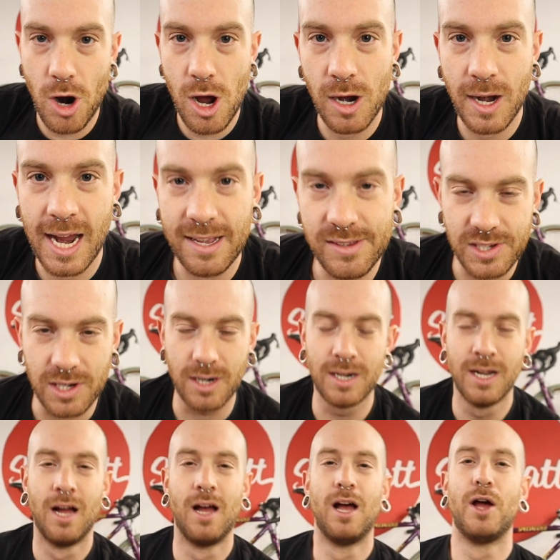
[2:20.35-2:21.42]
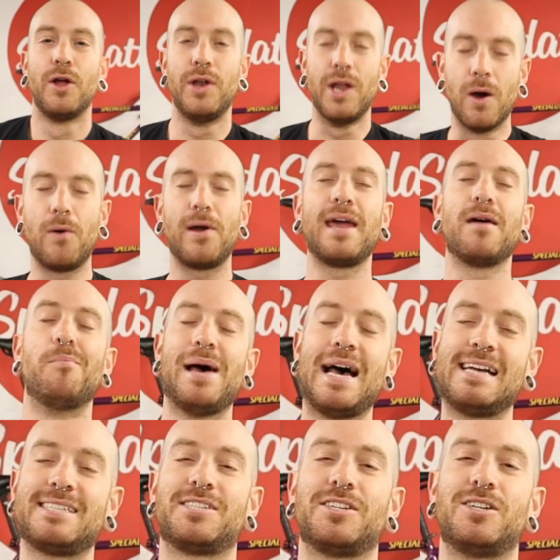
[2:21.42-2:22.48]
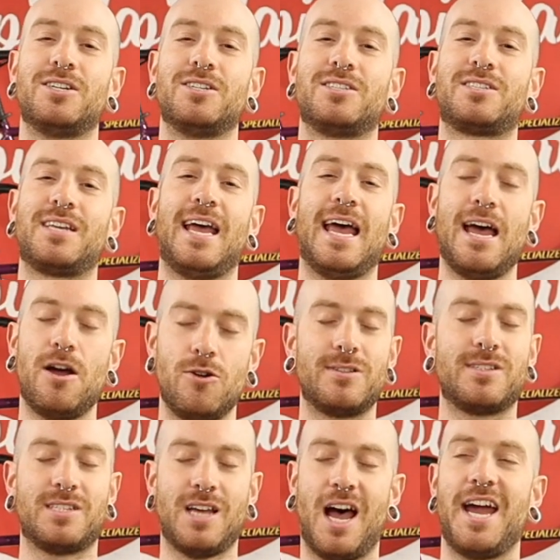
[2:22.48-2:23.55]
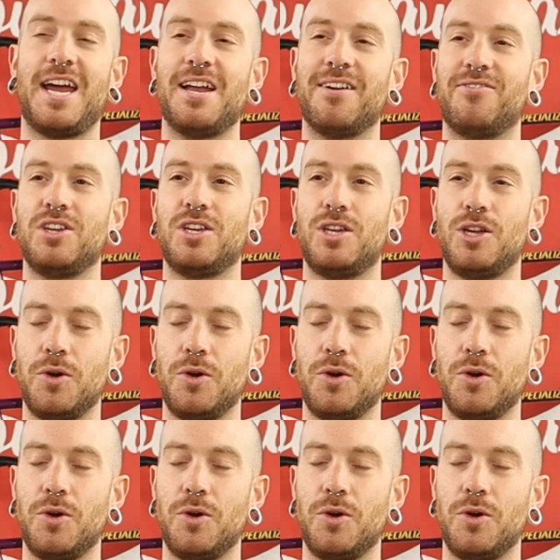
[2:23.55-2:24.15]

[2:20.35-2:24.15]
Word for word: Wrong answer. No ambassadors outside of the